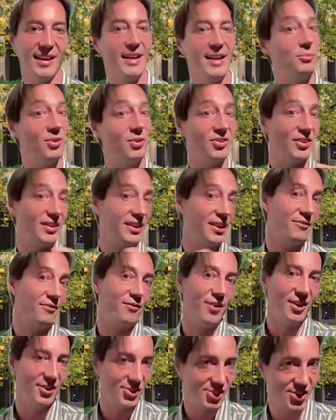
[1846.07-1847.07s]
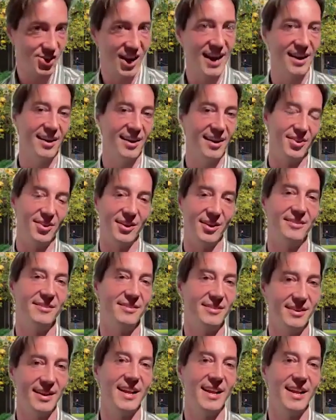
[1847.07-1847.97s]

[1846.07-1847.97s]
it was a different China that